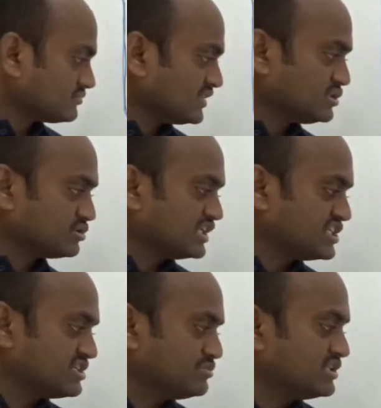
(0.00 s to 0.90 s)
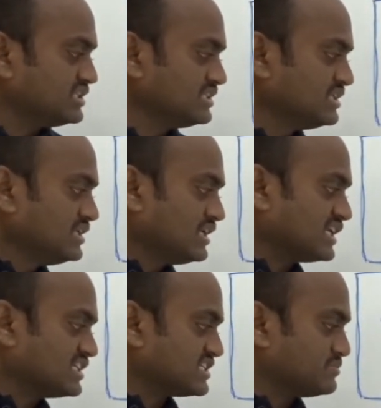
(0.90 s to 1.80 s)
So that is about the
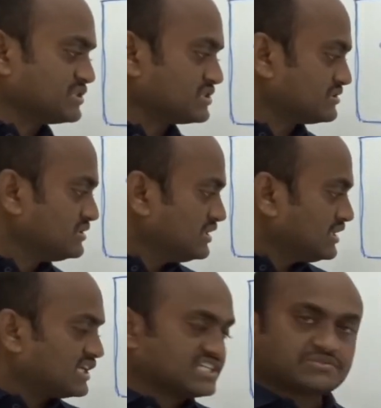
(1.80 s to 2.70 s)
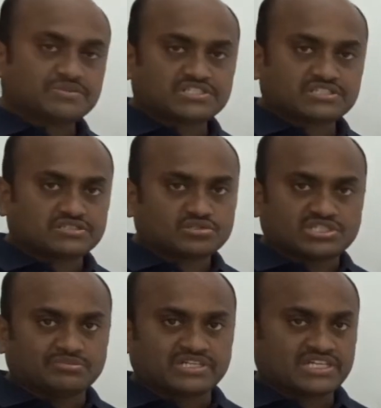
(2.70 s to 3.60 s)
address bus. Address bus, to
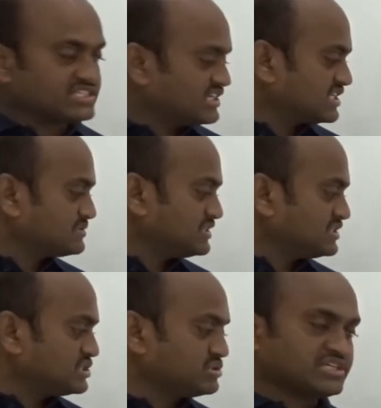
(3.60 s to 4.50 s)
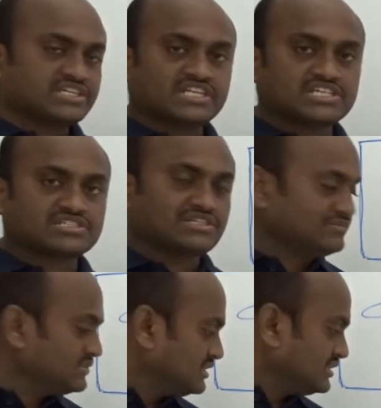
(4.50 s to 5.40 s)
summarize, address bus is
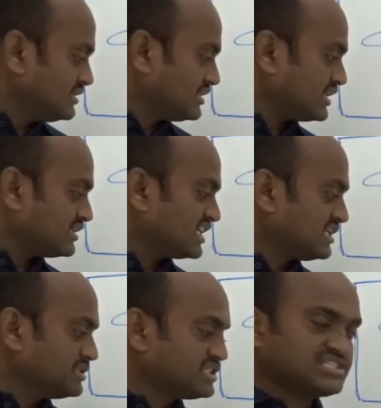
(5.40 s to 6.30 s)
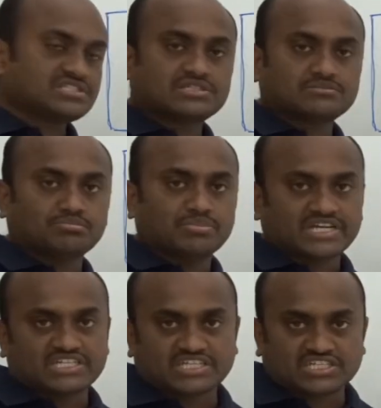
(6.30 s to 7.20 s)
unidirectional and data bus is
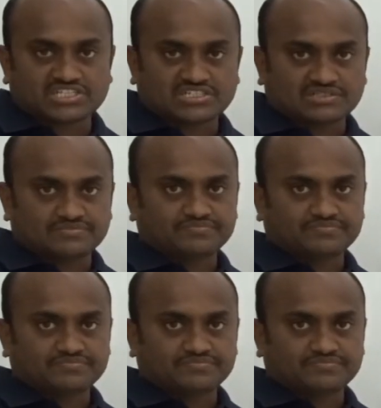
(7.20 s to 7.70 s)
bidirectional.